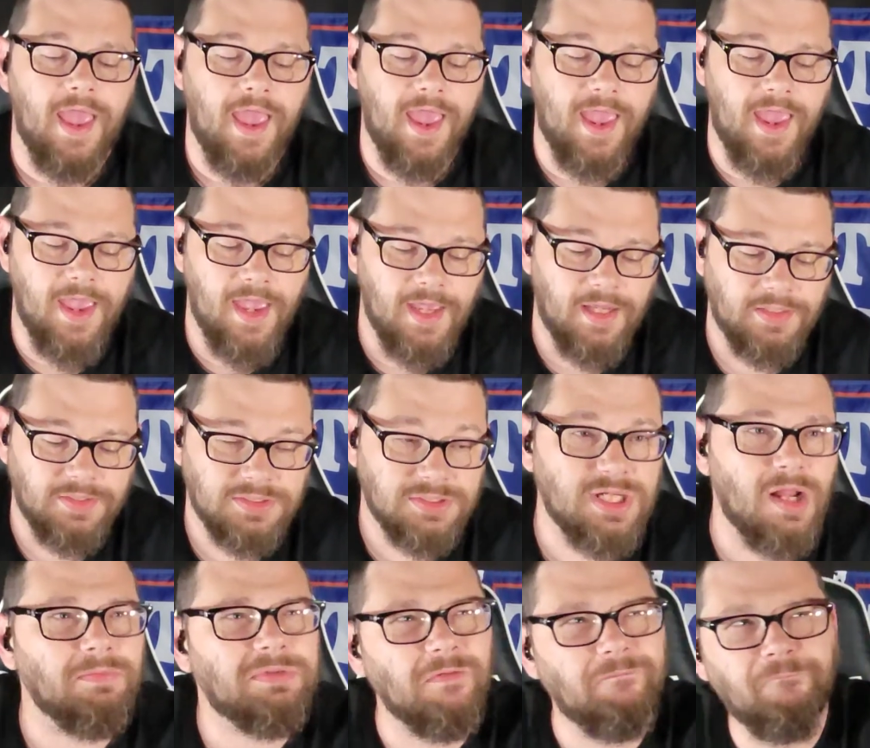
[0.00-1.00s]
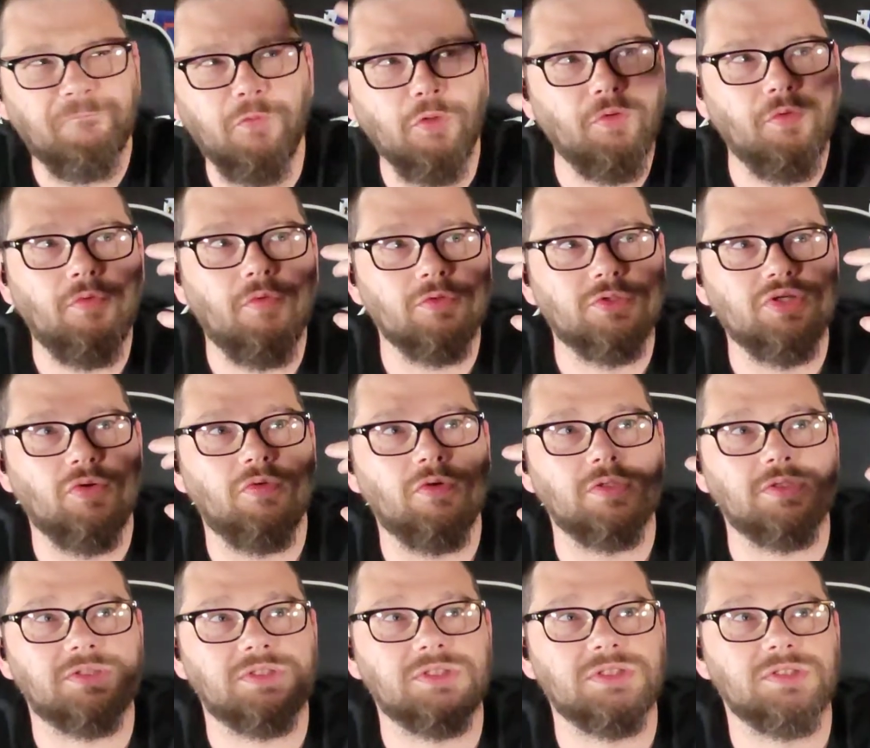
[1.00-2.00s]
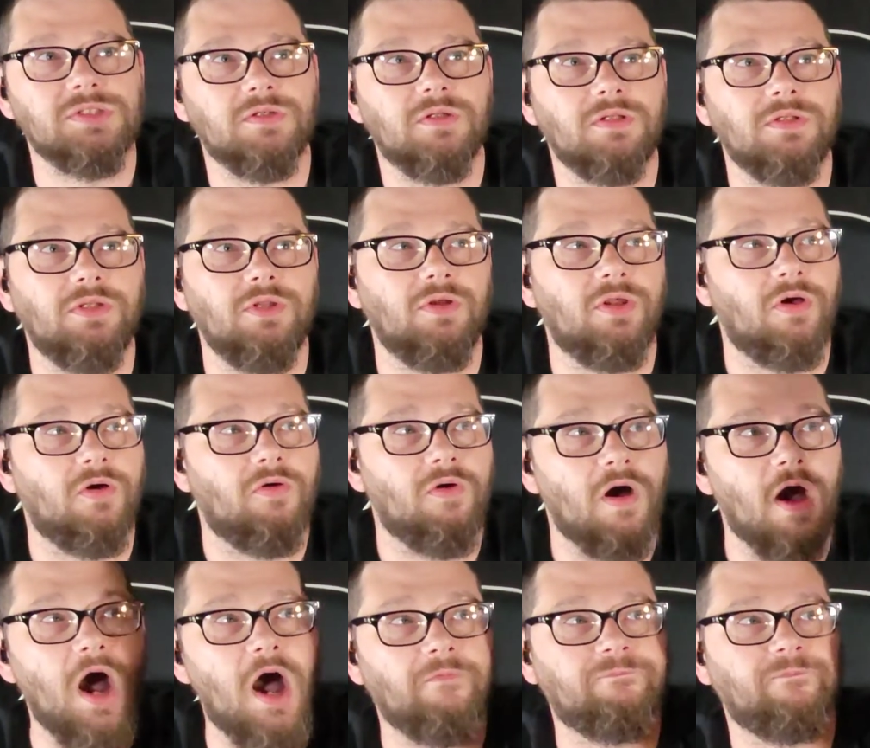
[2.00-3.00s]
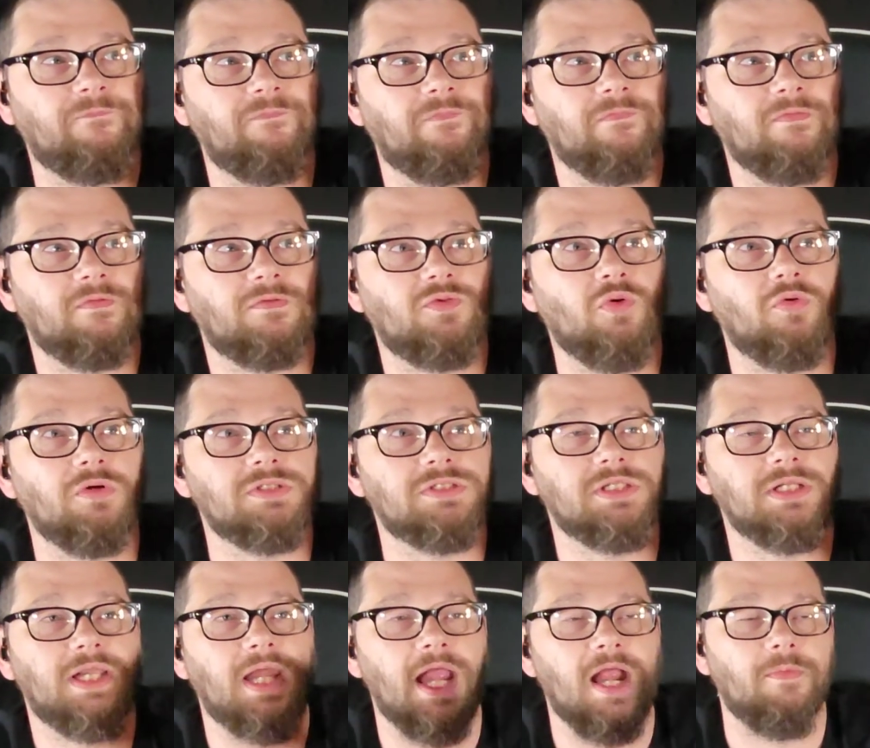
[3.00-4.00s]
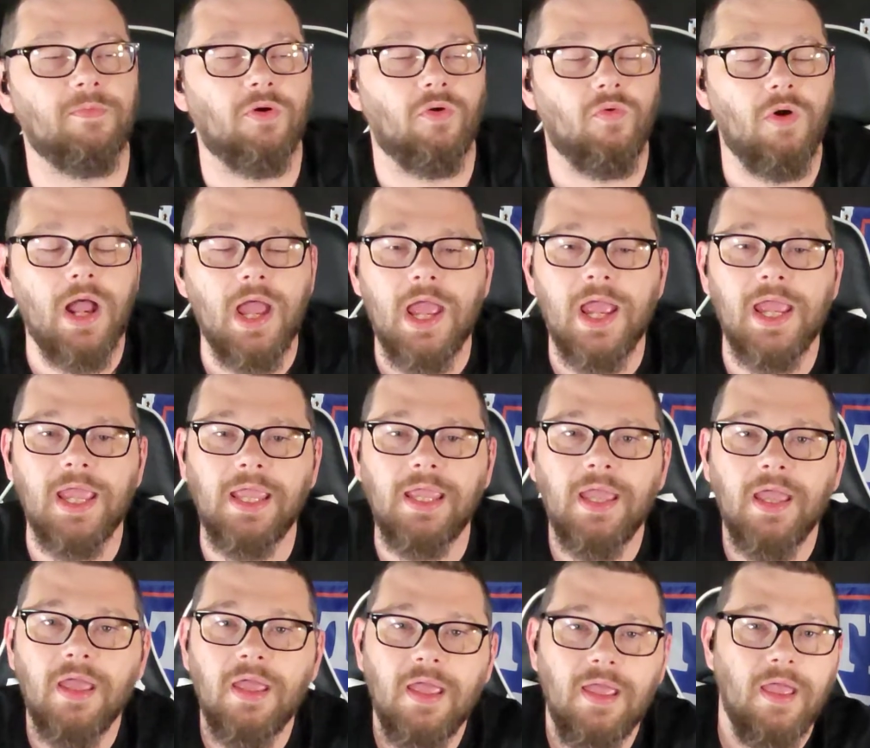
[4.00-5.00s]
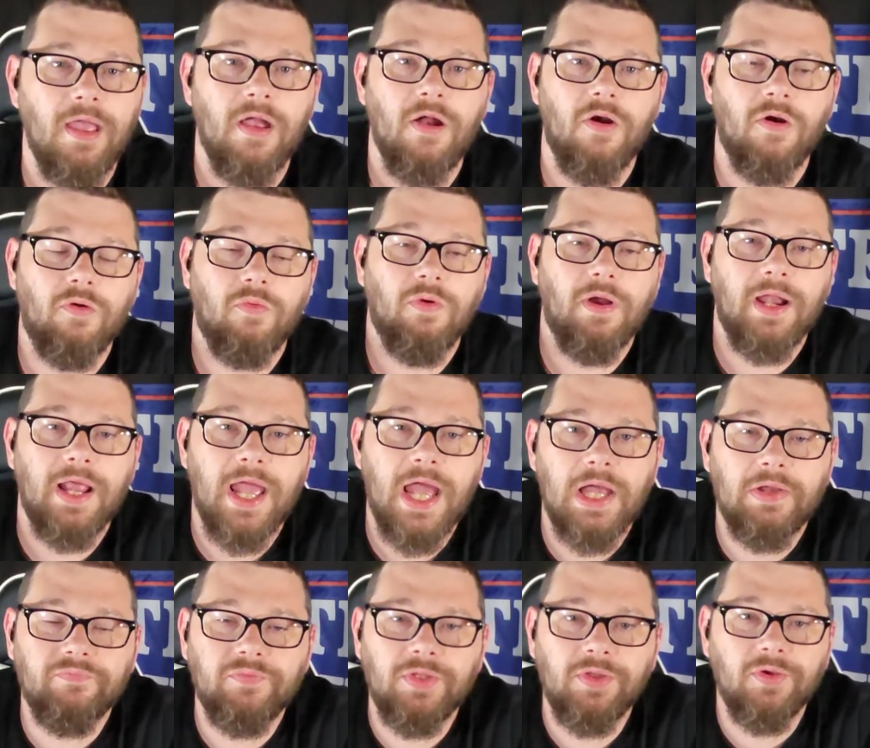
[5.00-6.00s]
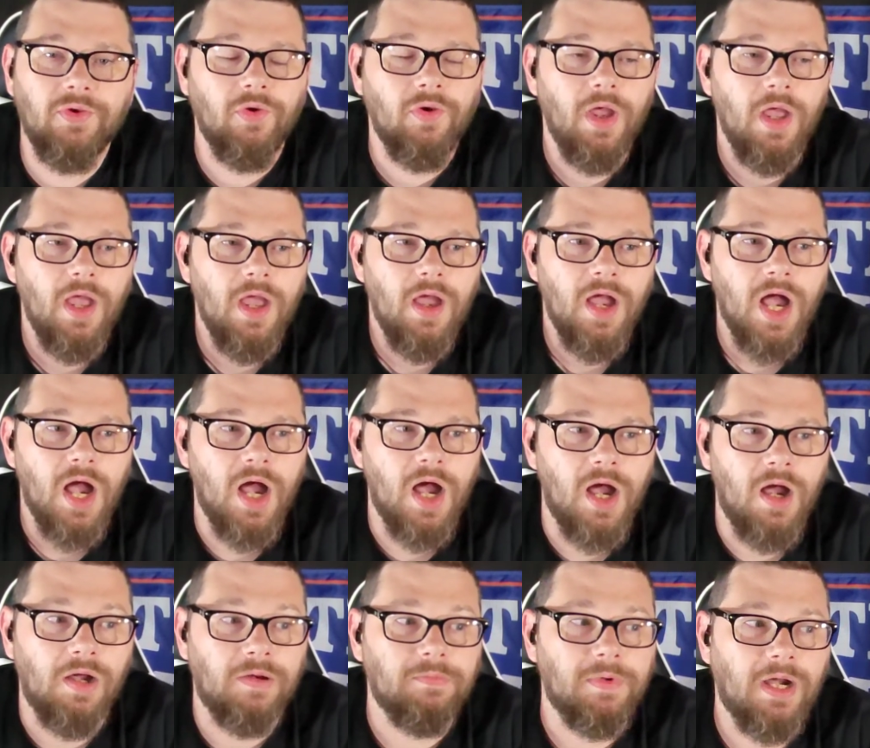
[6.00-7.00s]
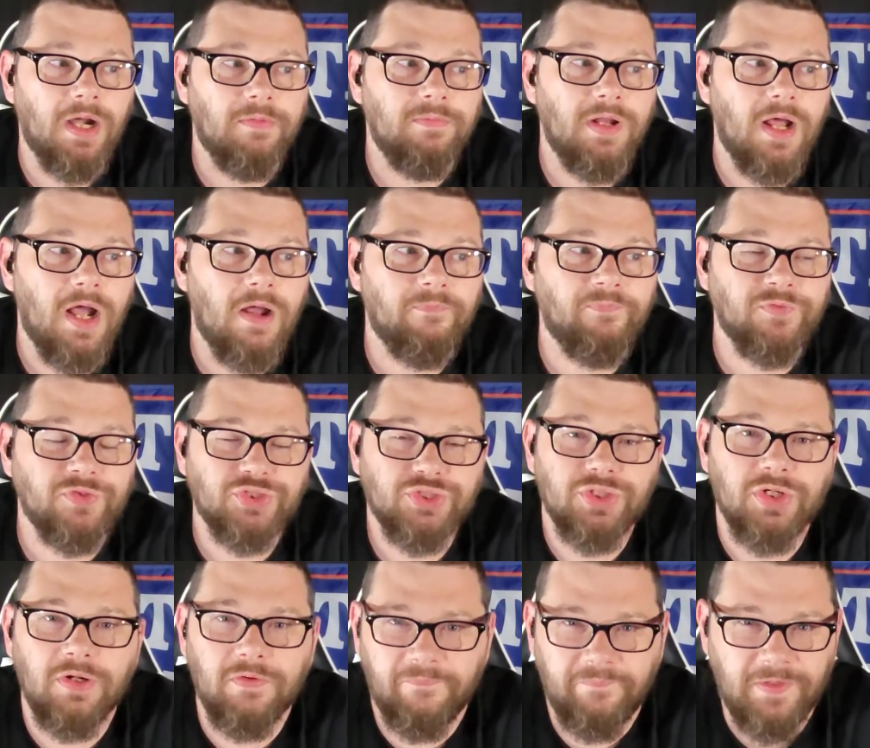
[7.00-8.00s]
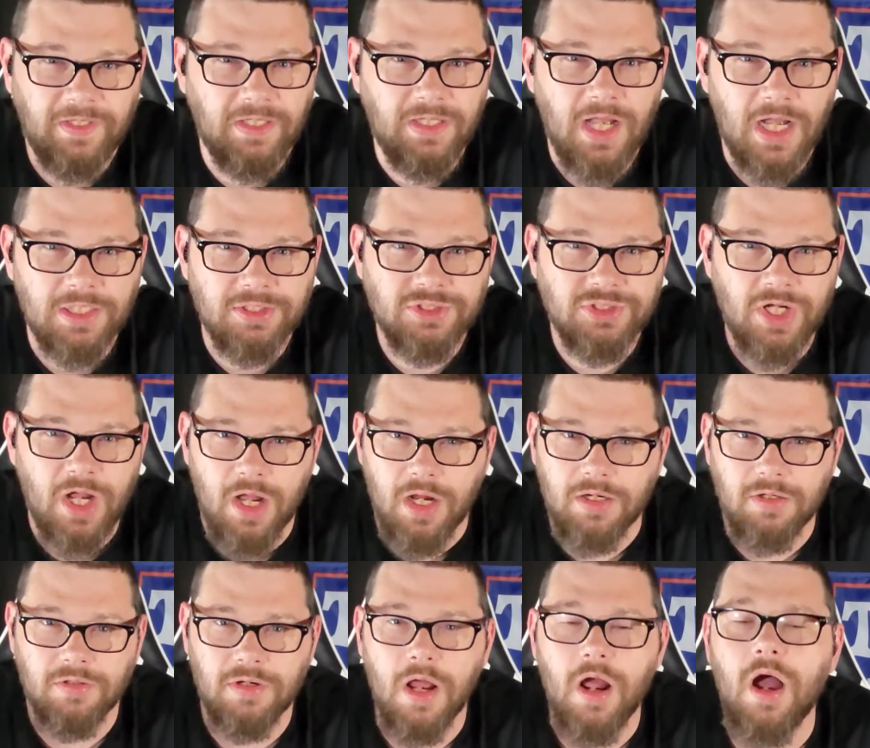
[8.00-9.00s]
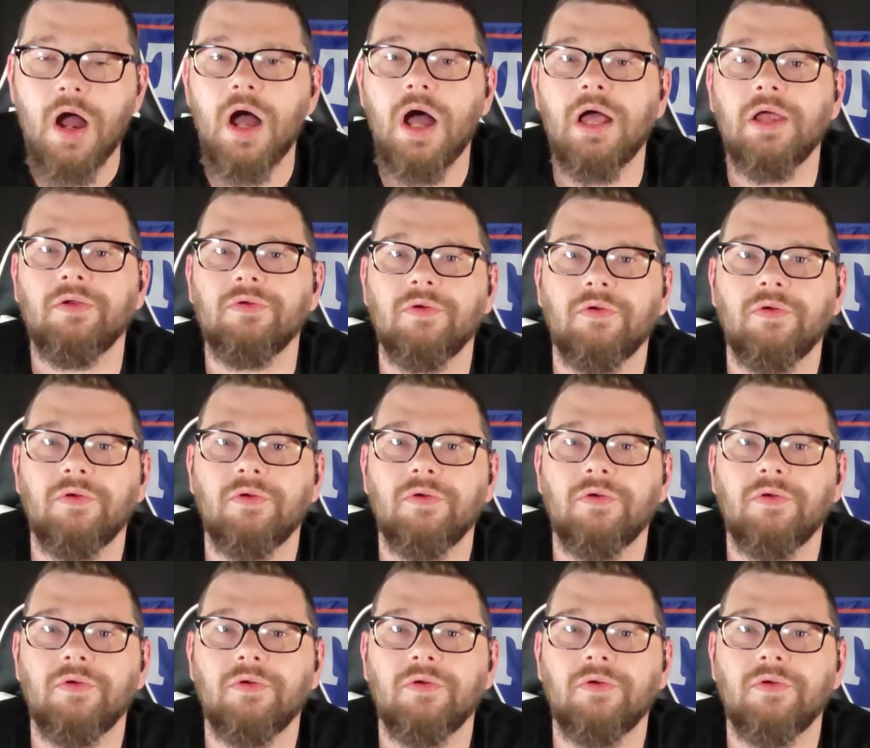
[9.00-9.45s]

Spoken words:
and something flew towards, off towards the camera way or what have you. I'm not for sure if he got shot or not